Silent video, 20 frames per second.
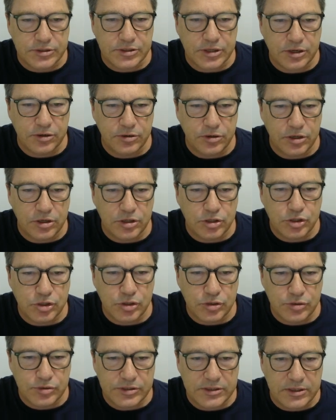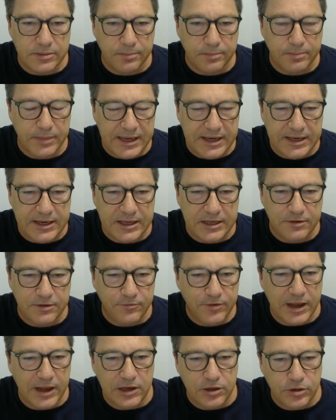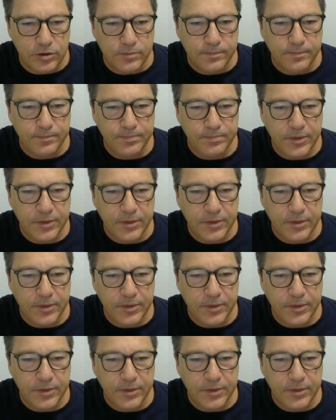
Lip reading: So you can choose the median value,